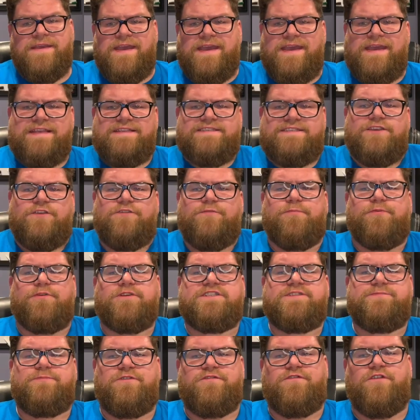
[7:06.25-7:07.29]
And so the
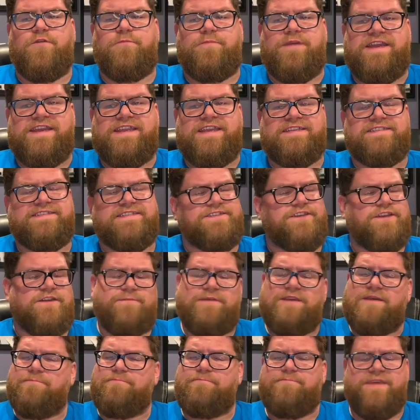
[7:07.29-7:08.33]
principle of obedience is going to
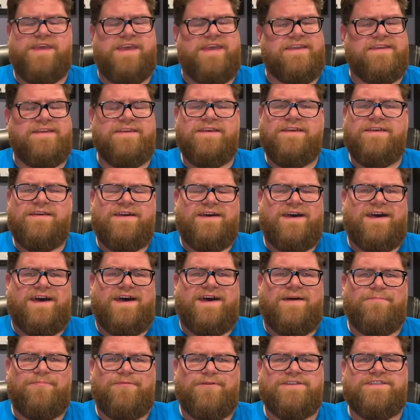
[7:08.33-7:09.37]
be a big
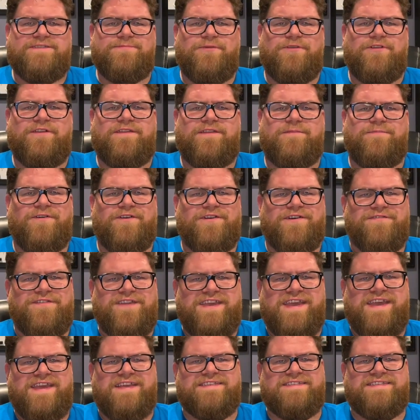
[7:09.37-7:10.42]
principle in the book of
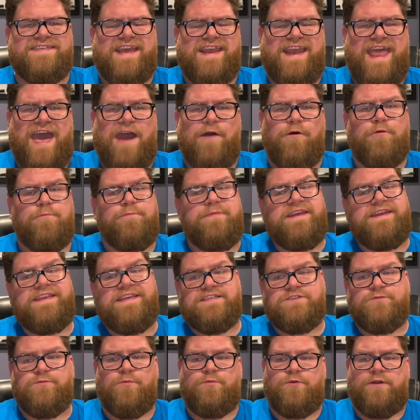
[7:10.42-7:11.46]
Kings, and how
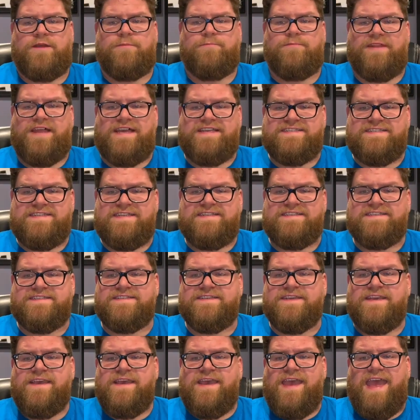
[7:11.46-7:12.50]
obedience will bring
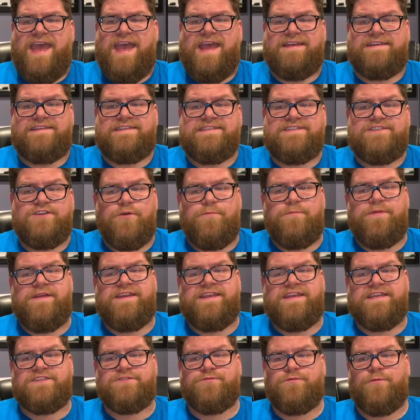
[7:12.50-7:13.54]
blessings and
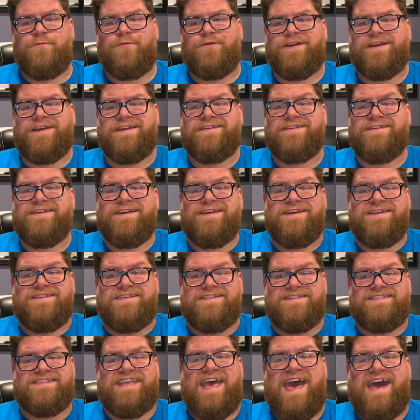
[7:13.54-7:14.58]
disobedience will bring
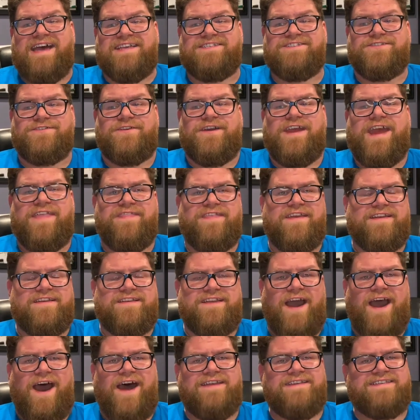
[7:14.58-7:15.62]
disaster, and that
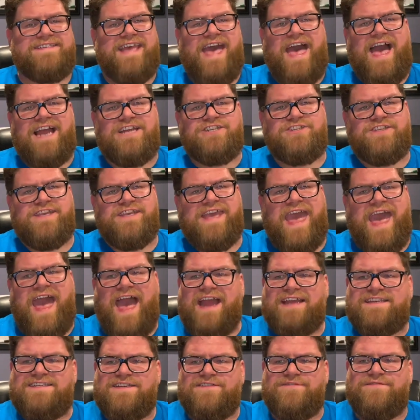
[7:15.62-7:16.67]
God is actually
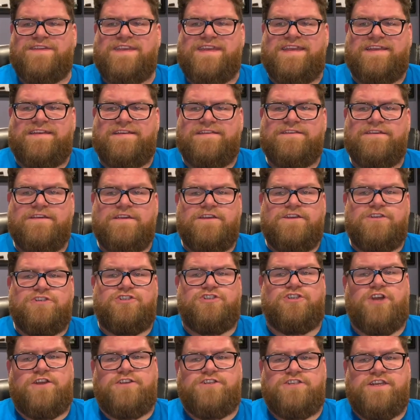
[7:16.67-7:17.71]
active in
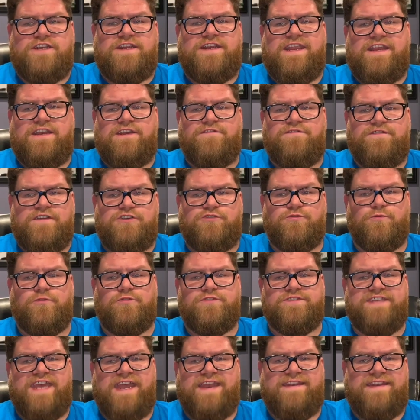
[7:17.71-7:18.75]
judging
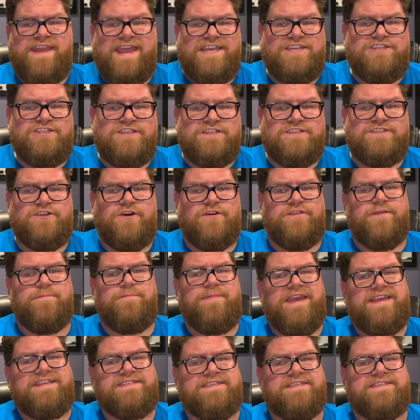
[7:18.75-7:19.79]
individuals and nations on the
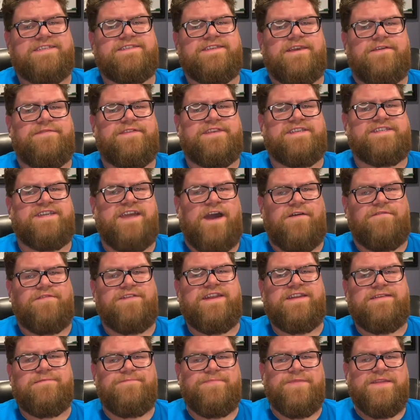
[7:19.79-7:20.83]
basis of this
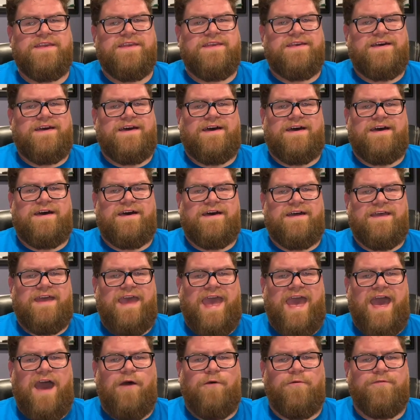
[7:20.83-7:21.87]
covenant.
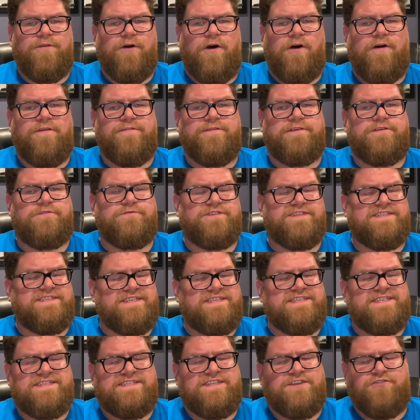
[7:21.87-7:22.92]
How the author uses
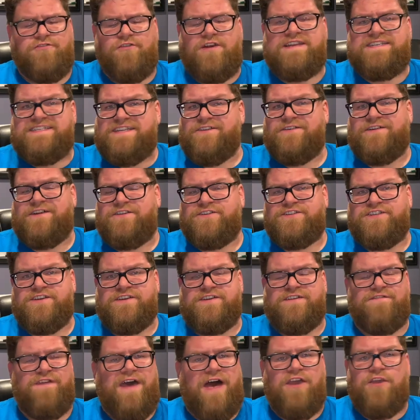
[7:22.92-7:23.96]
this as the criteria
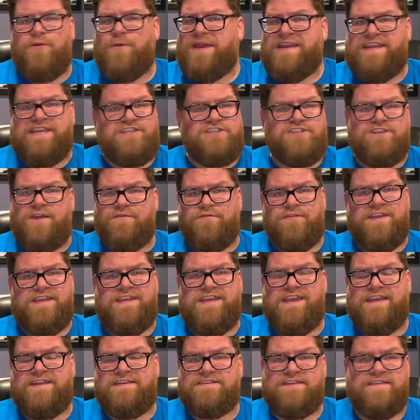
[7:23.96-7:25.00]
to evaluate each and every
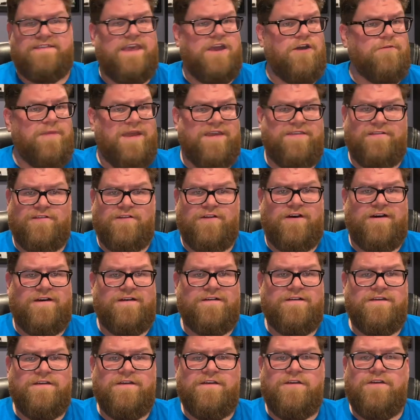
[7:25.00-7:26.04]
king. Did they obey the law
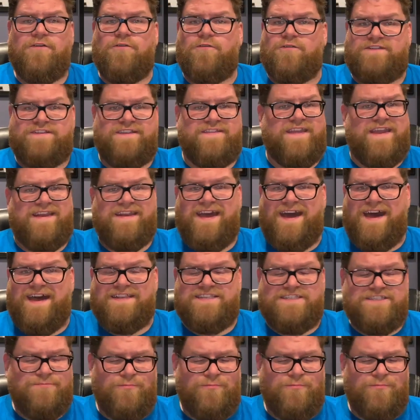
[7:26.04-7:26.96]
or did they not?